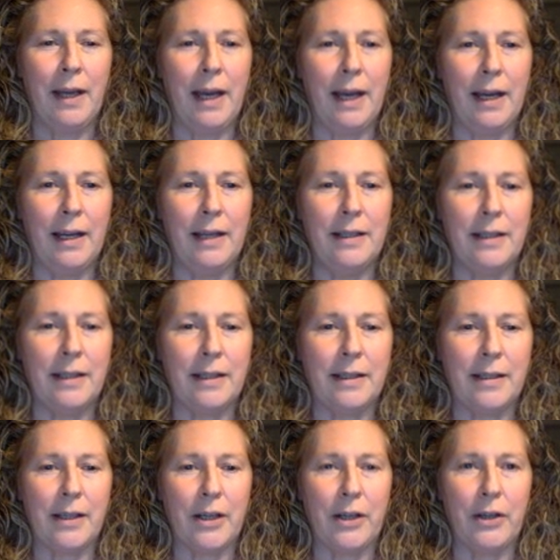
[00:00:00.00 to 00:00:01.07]
And
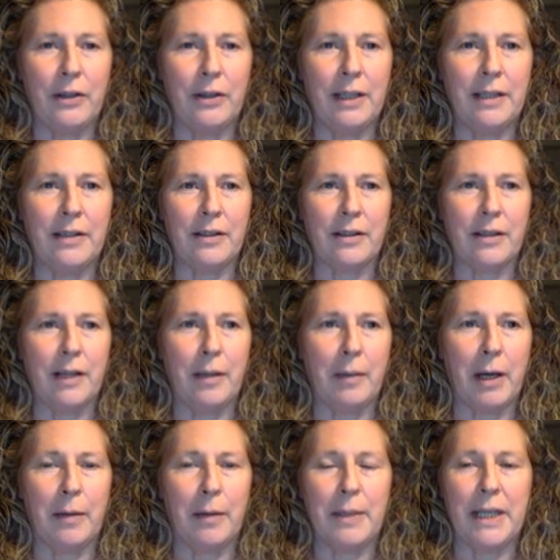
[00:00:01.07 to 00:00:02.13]
so let's just click
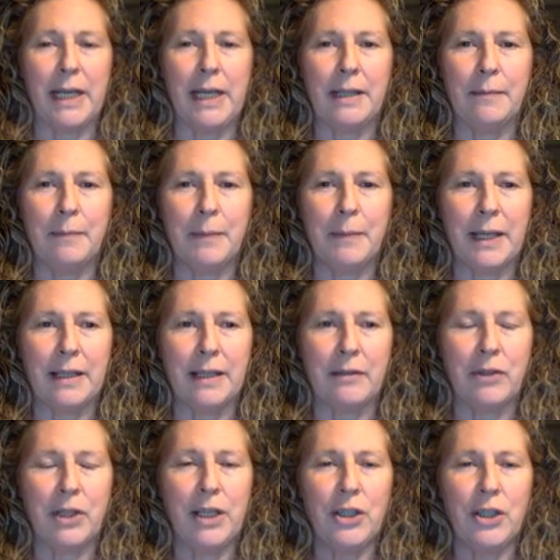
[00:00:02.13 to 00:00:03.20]
update in case
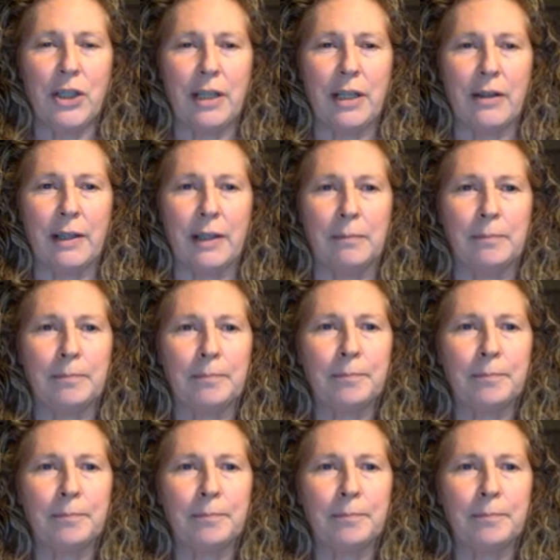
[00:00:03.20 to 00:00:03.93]
I've changed anything.